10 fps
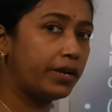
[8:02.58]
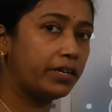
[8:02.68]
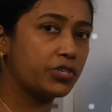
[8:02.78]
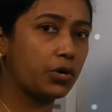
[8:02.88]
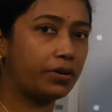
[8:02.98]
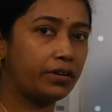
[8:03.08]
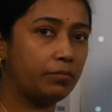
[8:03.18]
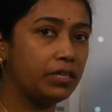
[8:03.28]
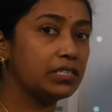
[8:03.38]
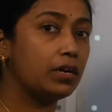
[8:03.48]
run and short
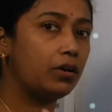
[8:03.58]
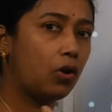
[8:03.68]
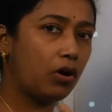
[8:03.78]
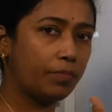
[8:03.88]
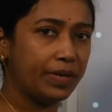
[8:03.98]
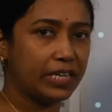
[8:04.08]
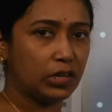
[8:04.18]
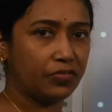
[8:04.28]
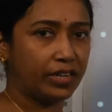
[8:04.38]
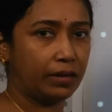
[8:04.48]
run means a long period
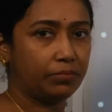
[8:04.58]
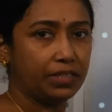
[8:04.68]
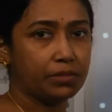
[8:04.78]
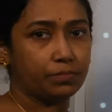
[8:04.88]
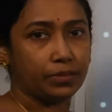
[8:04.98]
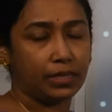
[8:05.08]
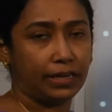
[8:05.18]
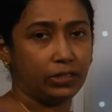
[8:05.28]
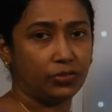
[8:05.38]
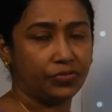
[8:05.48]
of time this
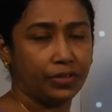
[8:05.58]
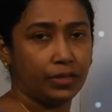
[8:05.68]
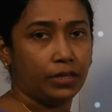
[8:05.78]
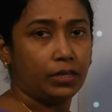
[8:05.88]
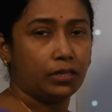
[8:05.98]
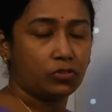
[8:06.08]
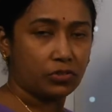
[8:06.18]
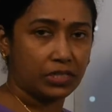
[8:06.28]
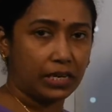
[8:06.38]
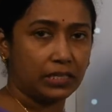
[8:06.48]
kind of
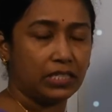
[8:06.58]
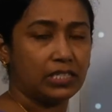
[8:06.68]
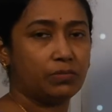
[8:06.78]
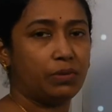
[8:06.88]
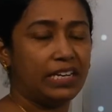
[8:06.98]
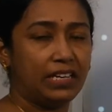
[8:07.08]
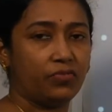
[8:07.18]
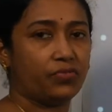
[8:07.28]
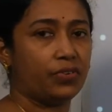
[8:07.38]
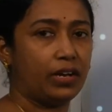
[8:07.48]
society's
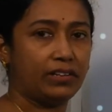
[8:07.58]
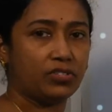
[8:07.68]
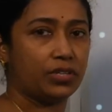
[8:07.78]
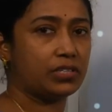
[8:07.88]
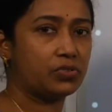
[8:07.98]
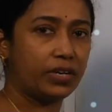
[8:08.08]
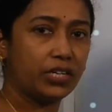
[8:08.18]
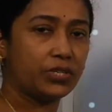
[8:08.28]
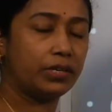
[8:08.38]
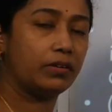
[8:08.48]
belief, cultures,
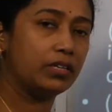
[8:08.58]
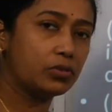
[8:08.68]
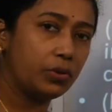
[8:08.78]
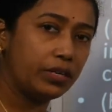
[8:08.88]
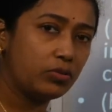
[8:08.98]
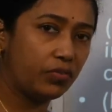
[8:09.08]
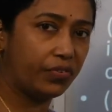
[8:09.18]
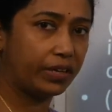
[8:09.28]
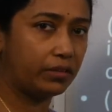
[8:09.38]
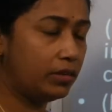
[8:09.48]
tradition is going to
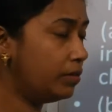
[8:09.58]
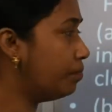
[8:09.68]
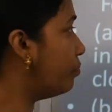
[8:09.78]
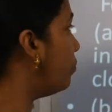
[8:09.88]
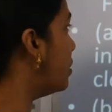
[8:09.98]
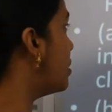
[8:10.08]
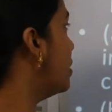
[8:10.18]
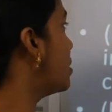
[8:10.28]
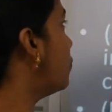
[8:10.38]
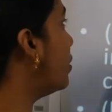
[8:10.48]
affect the
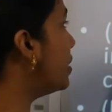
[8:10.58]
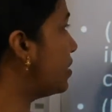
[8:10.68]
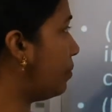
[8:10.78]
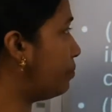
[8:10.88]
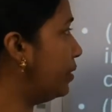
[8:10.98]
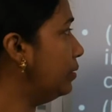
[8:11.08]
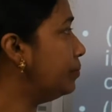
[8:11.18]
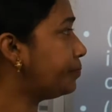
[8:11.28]
business. For example,